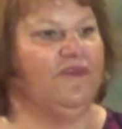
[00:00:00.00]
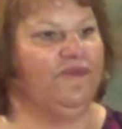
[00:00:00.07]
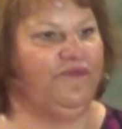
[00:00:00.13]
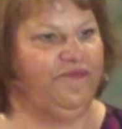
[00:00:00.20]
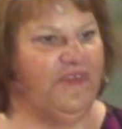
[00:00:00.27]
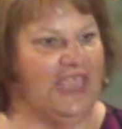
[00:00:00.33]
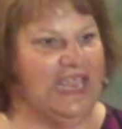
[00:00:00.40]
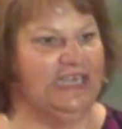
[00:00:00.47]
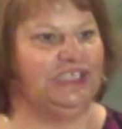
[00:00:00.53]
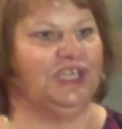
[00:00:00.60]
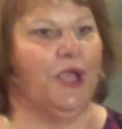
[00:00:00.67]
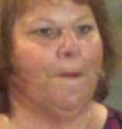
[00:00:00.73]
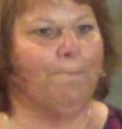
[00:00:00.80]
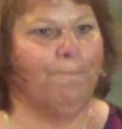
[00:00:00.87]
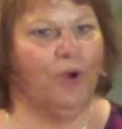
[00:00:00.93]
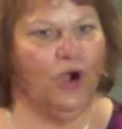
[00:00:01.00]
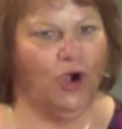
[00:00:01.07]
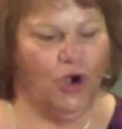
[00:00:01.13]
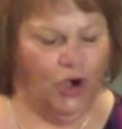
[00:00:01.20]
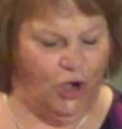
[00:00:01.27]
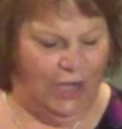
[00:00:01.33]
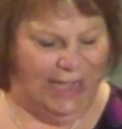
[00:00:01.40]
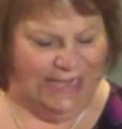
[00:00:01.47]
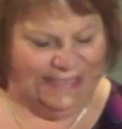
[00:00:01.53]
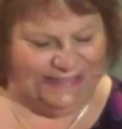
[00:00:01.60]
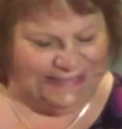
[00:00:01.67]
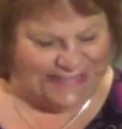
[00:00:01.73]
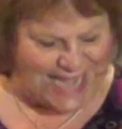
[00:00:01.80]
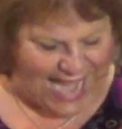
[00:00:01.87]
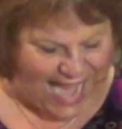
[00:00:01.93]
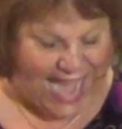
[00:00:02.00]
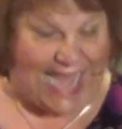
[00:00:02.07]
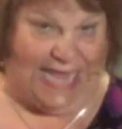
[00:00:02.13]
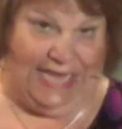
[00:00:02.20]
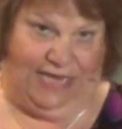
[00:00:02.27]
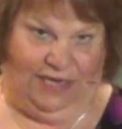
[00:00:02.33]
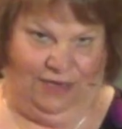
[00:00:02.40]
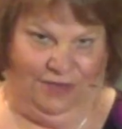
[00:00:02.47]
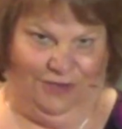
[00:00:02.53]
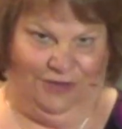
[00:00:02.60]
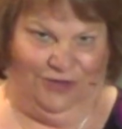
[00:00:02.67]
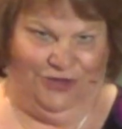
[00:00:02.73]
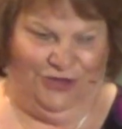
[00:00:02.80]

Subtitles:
feet per day,